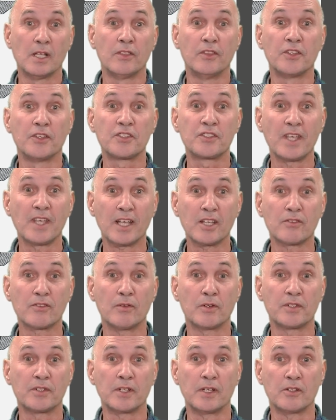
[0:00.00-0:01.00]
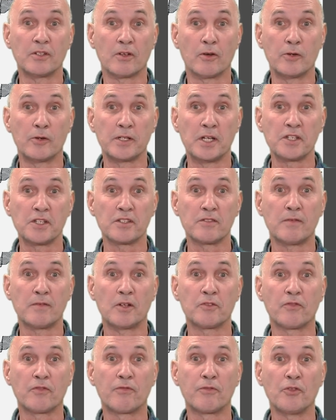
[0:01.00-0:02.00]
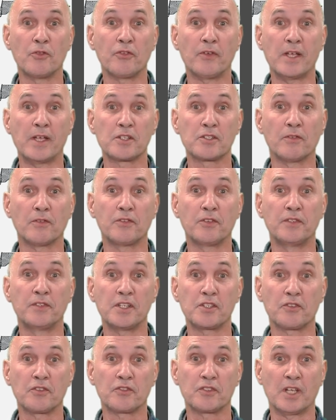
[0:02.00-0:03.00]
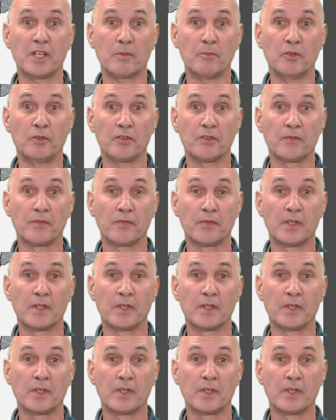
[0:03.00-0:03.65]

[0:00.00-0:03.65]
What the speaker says: The second rotation is around the frontal axis of the distal segment.